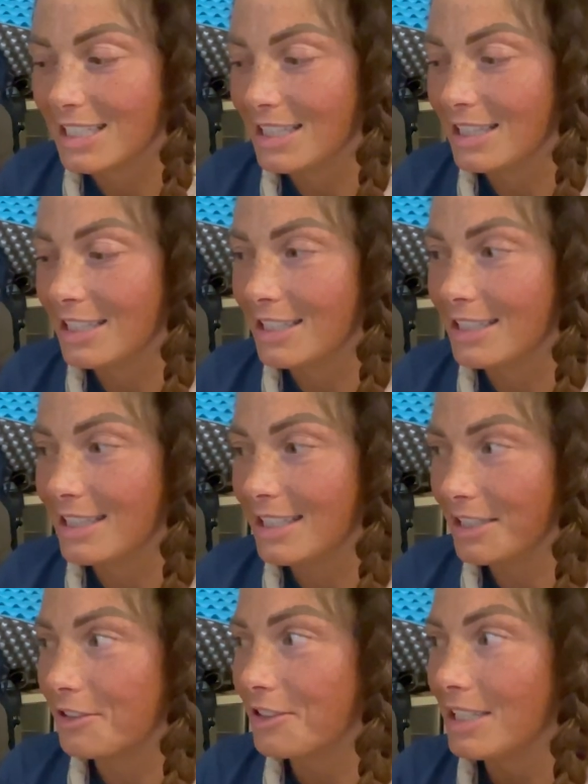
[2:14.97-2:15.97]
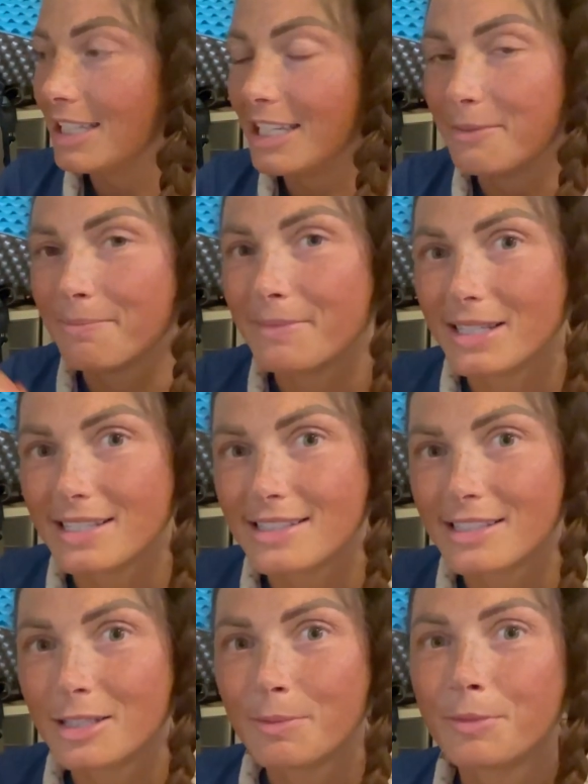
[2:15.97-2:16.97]
literally
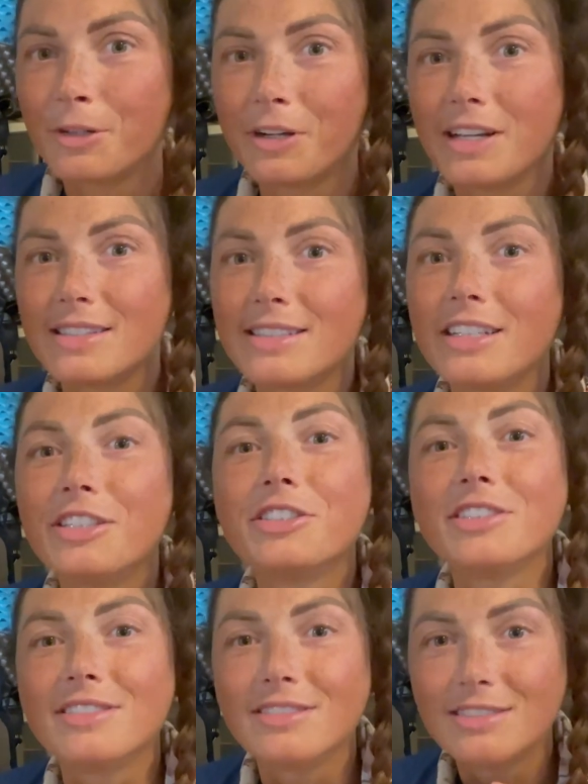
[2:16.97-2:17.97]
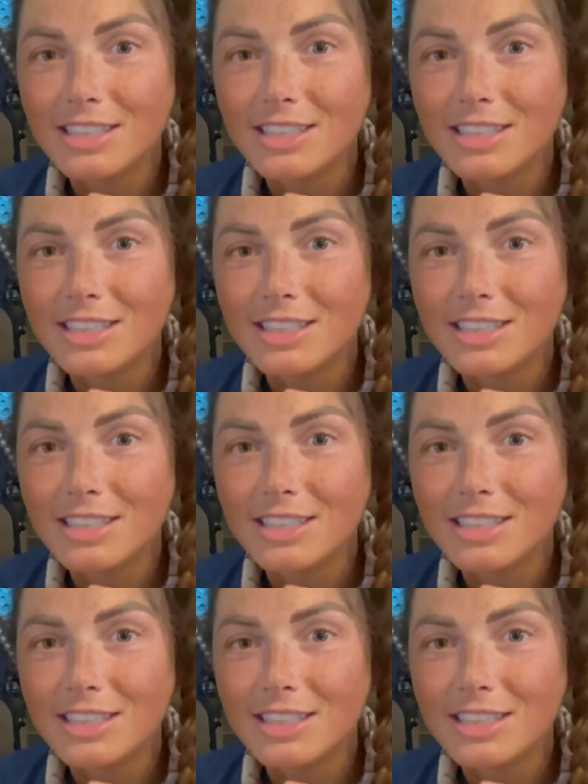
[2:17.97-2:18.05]
miss procrastination